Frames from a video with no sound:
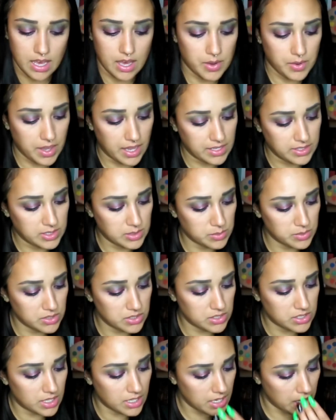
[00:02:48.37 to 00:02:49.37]
Okay, so we'll
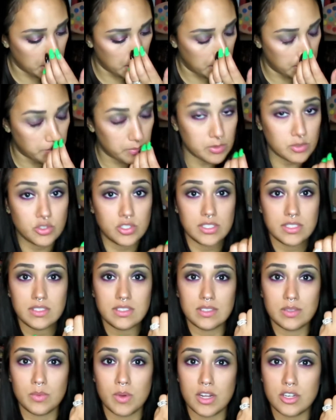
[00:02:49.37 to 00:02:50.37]
start and we'll
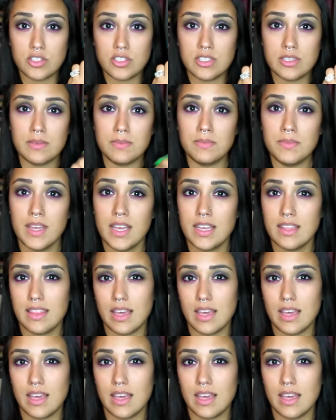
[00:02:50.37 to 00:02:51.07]
just swatch them.